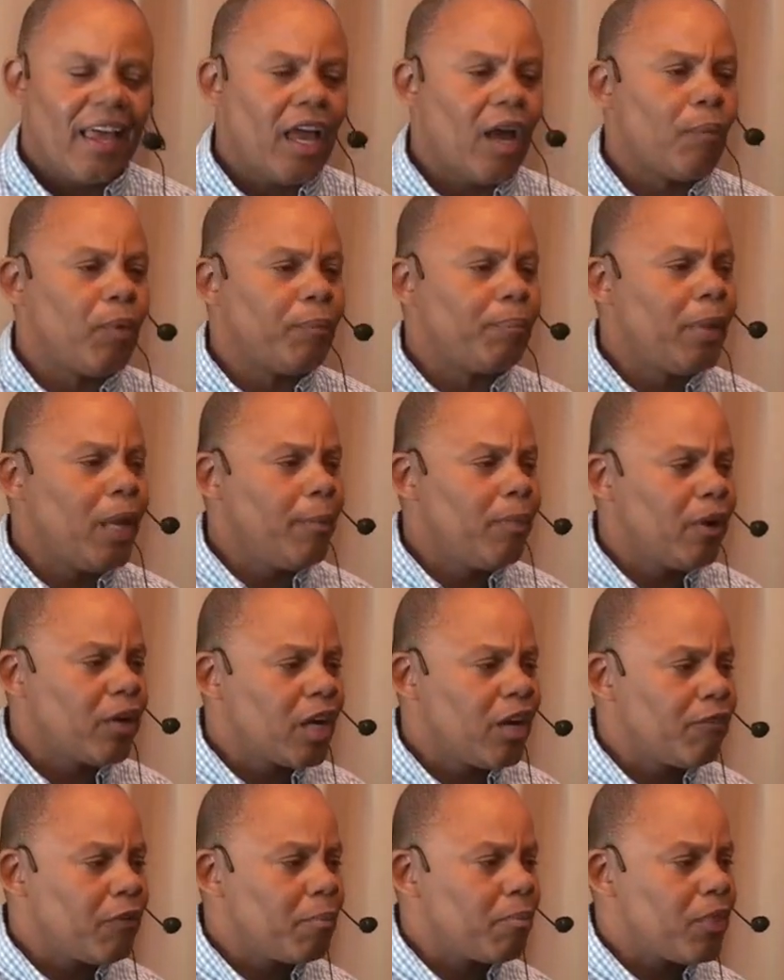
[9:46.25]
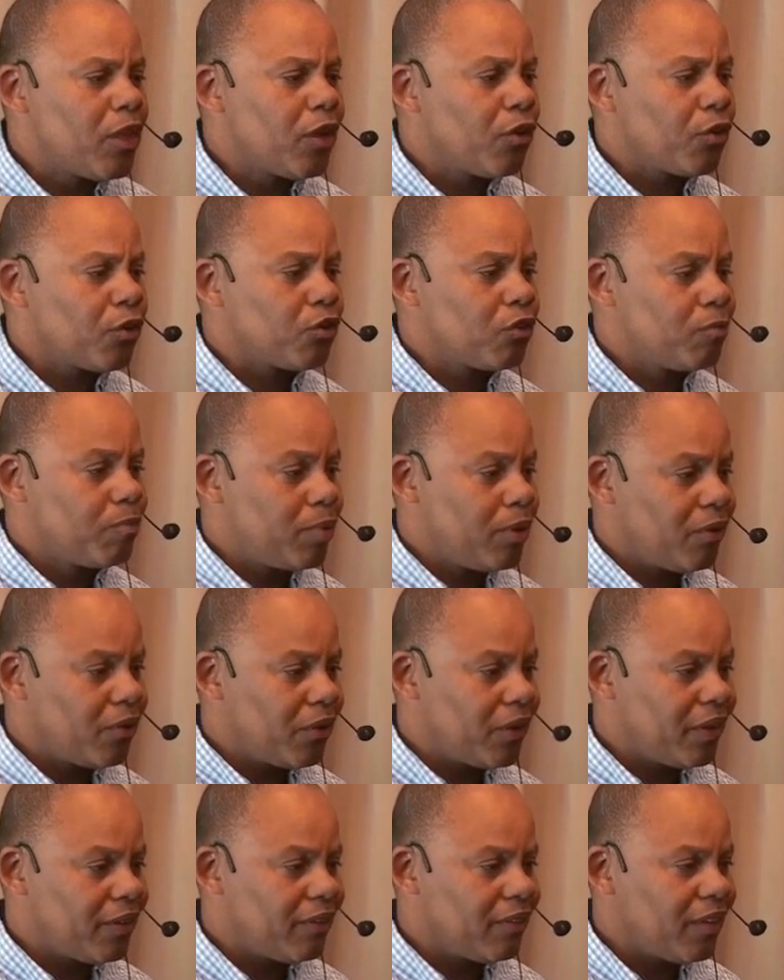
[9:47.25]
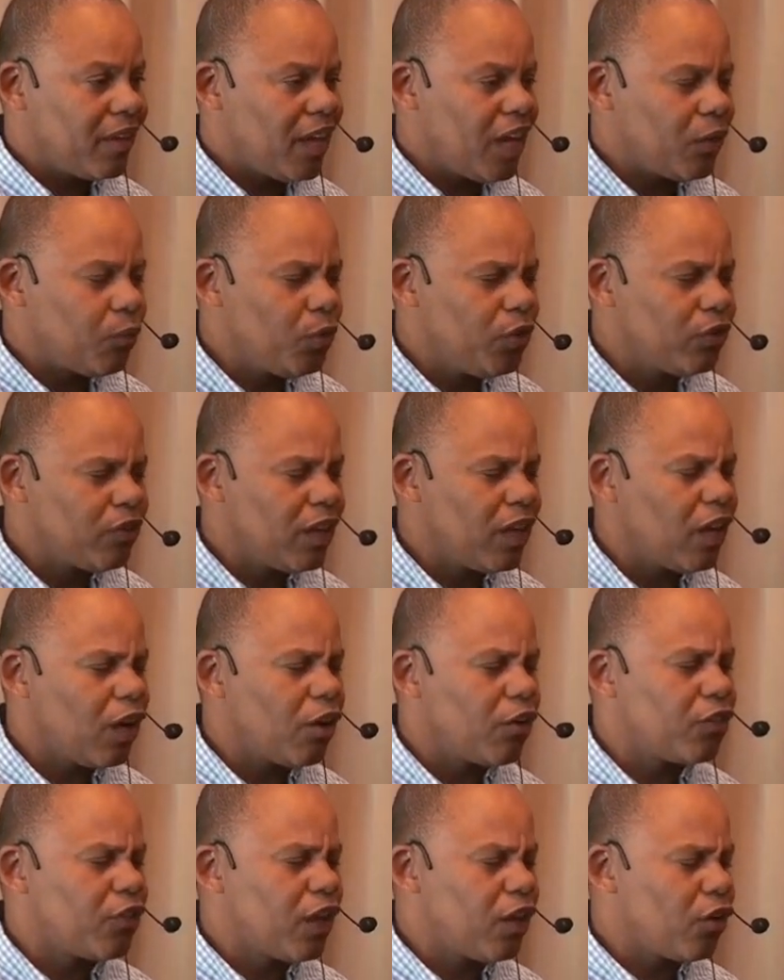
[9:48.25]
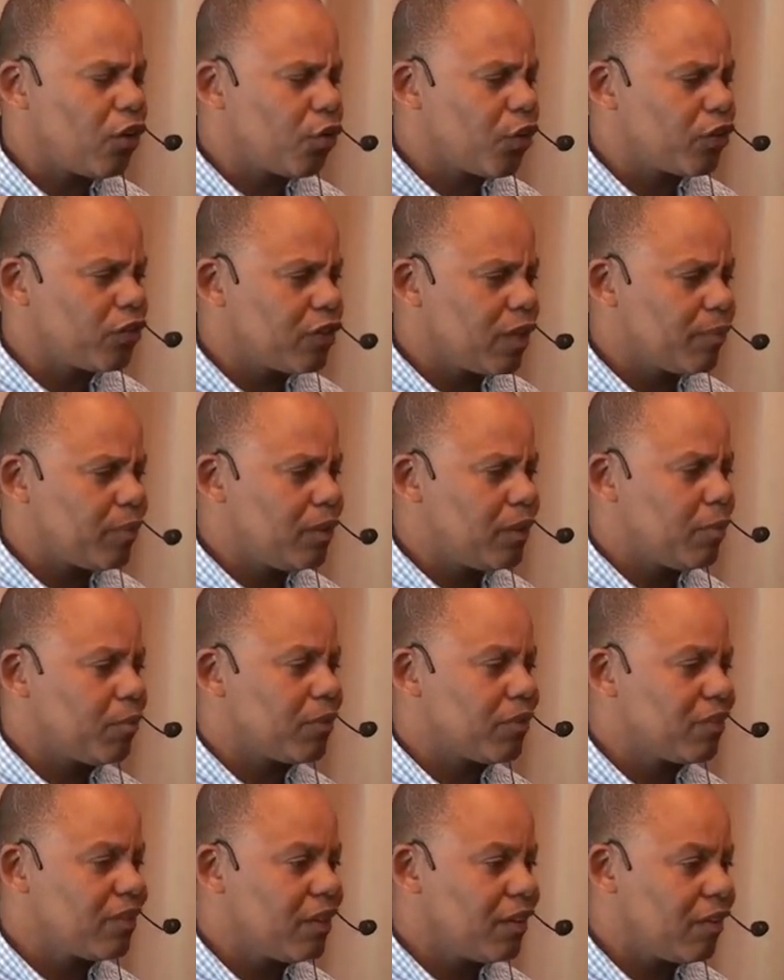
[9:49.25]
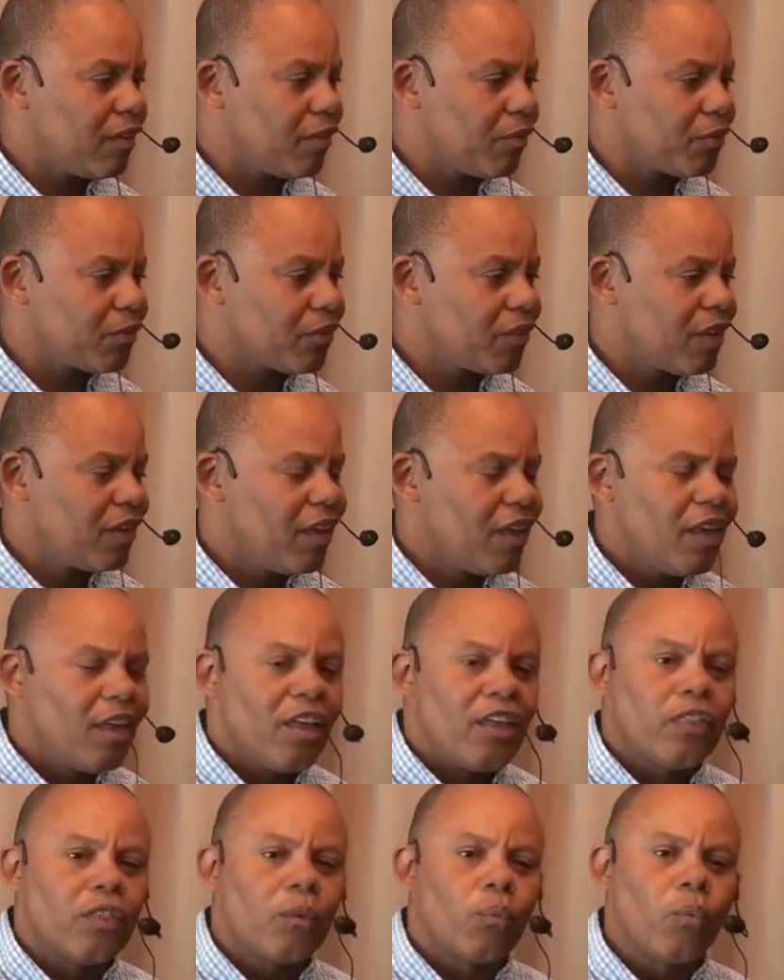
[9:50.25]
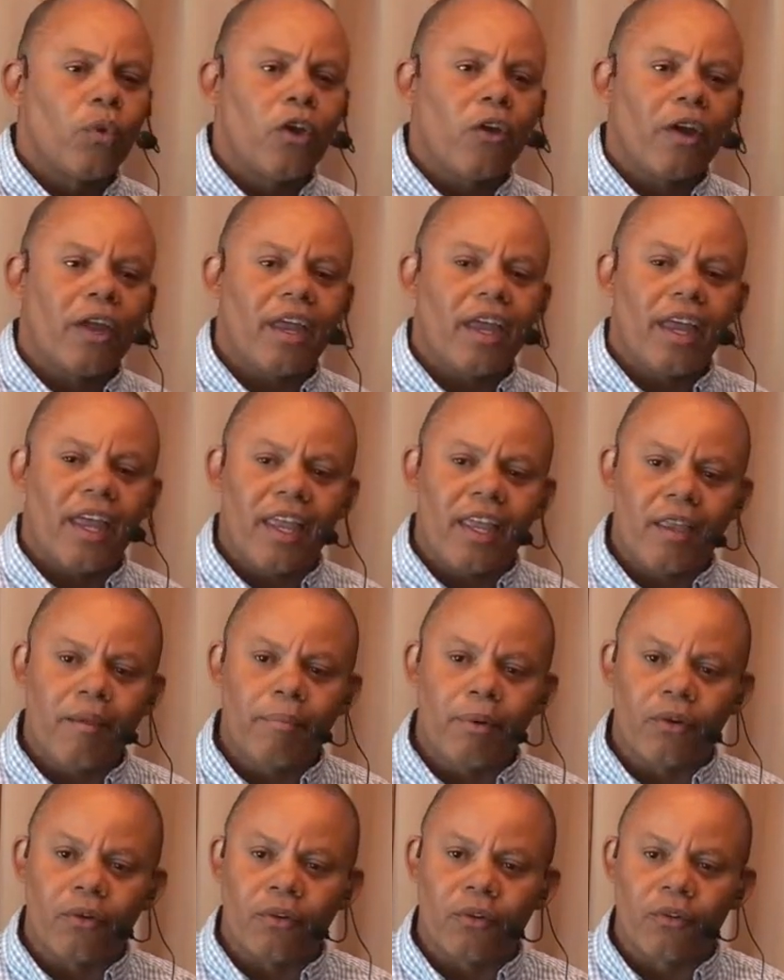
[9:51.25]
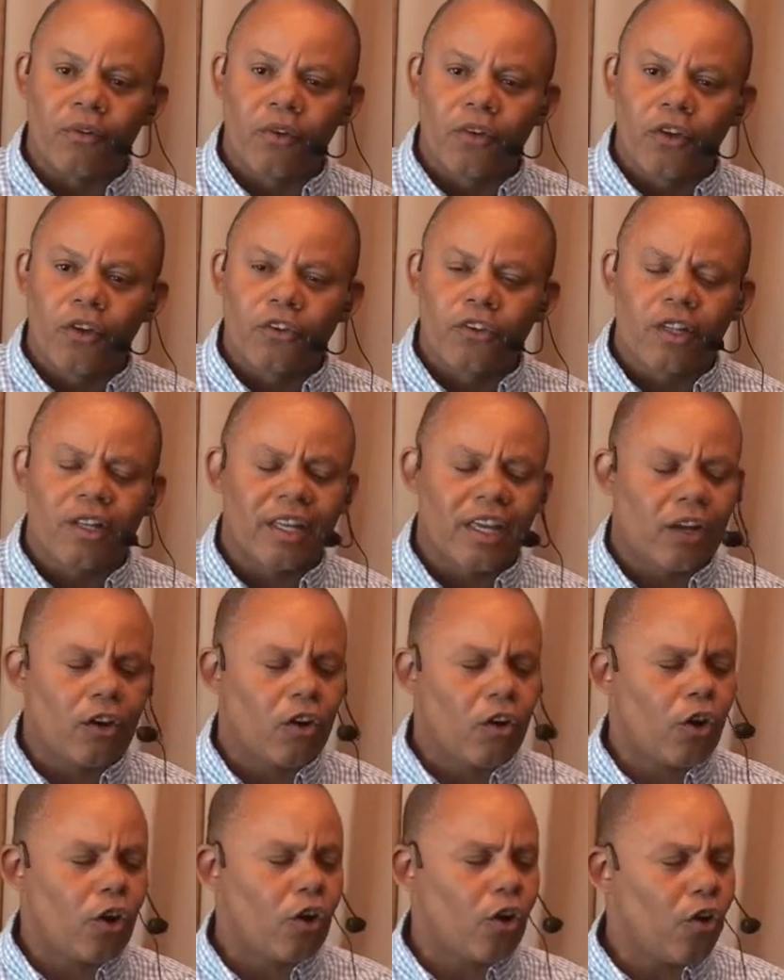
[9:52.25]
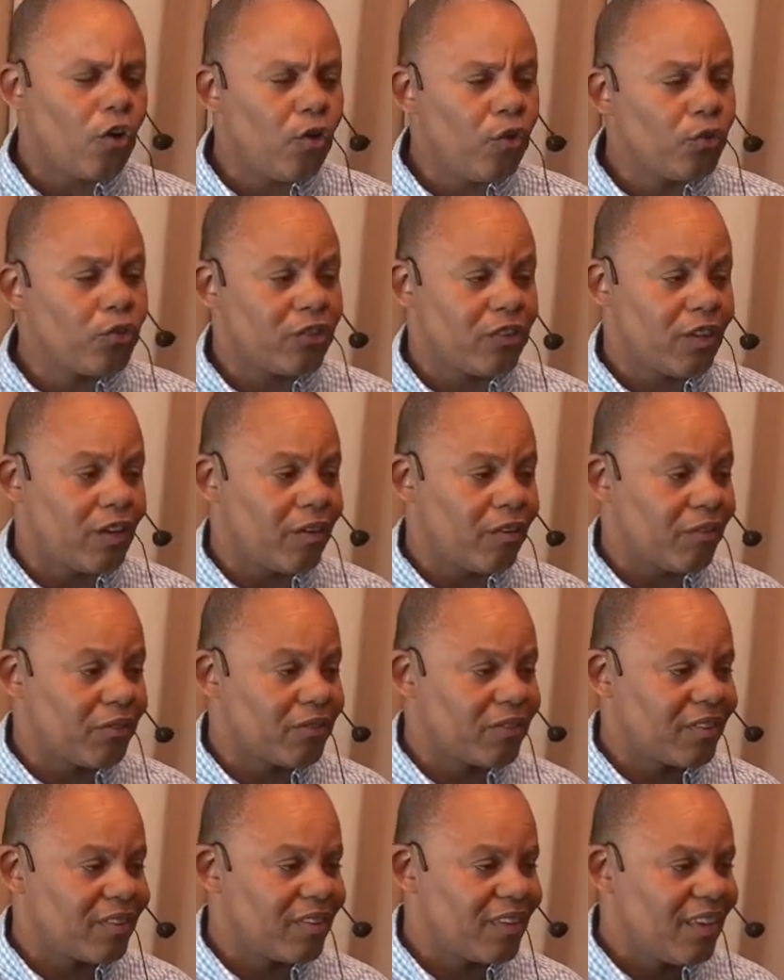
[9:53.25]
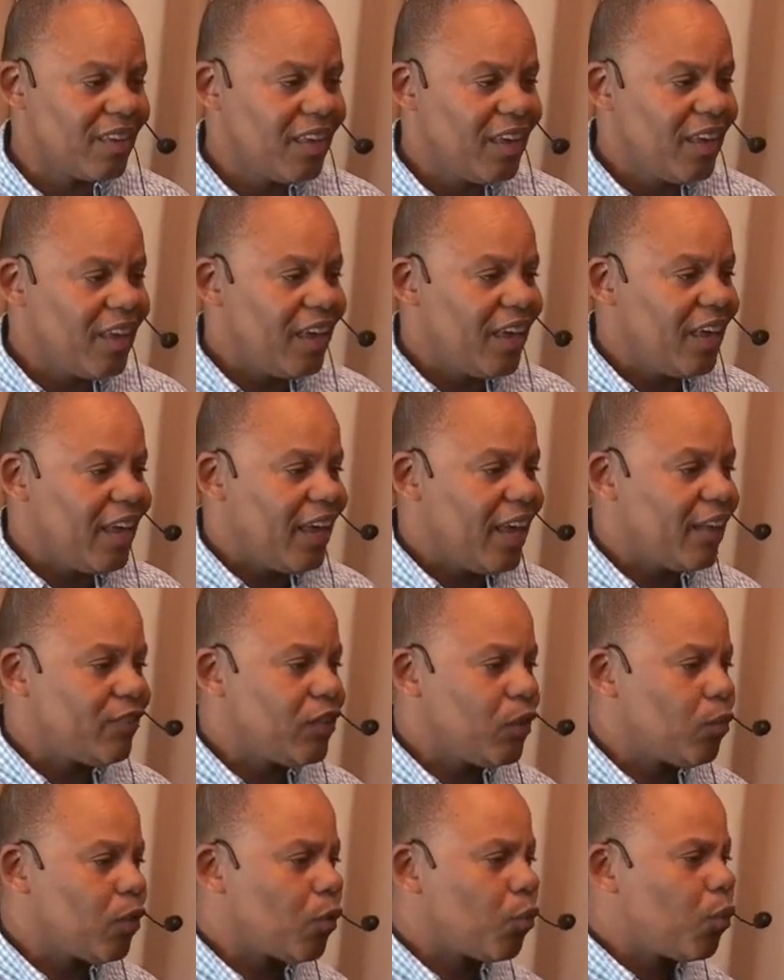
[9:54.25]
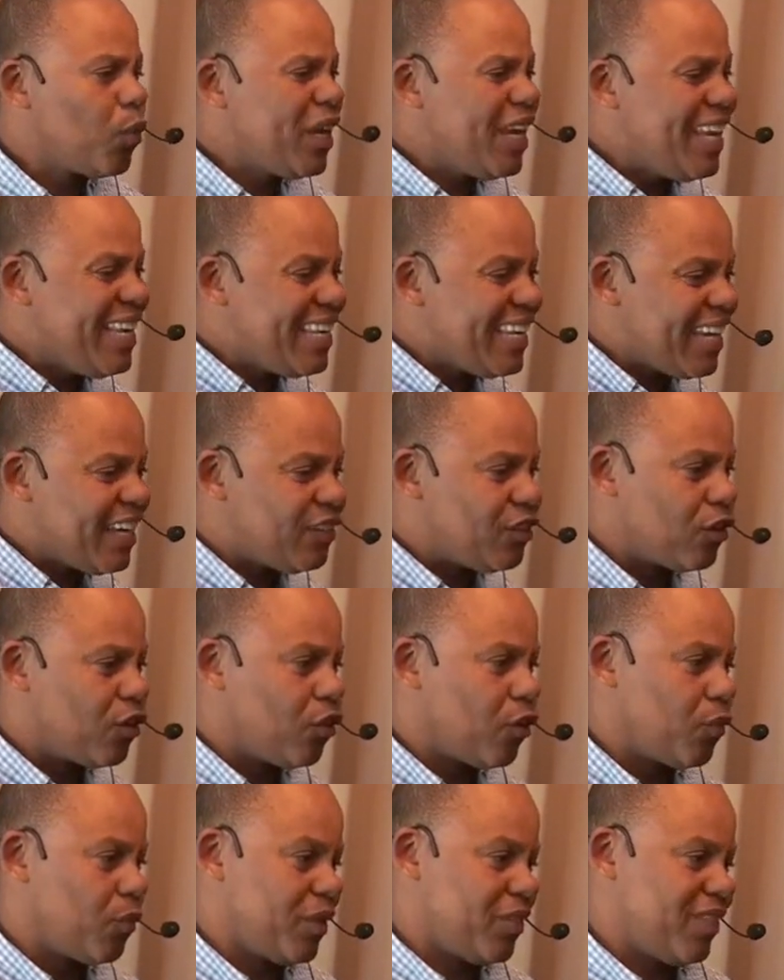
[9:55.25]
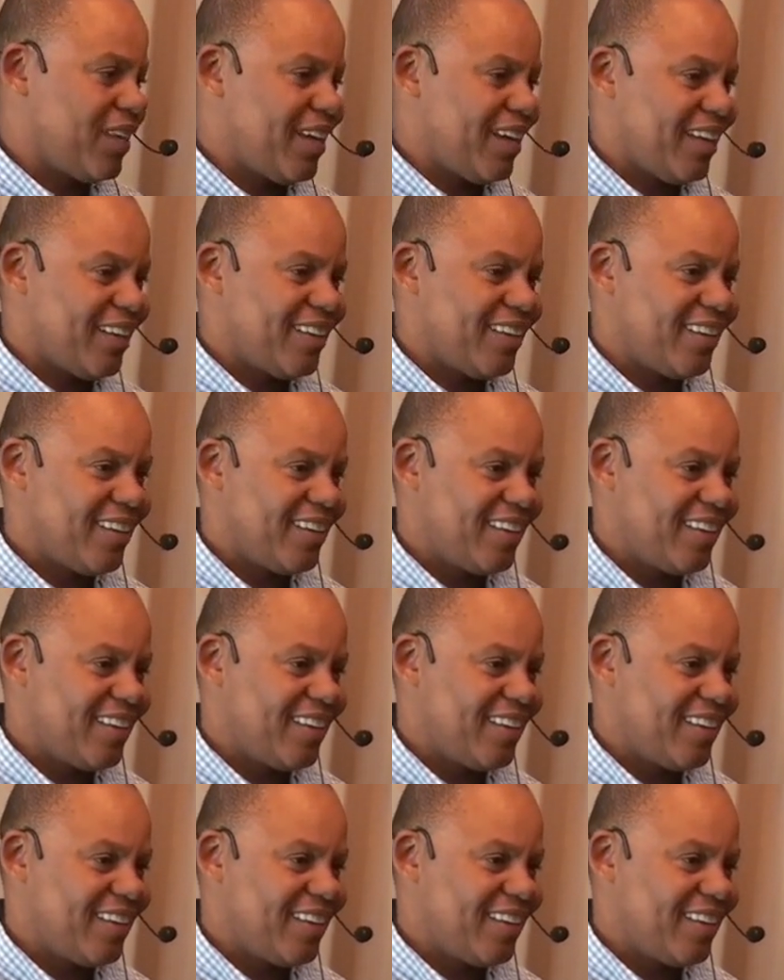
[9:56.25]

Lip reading: And when people come from their experience and we see how they are accepting themselves, then we are able to look at our own selves and see where we need to go with that.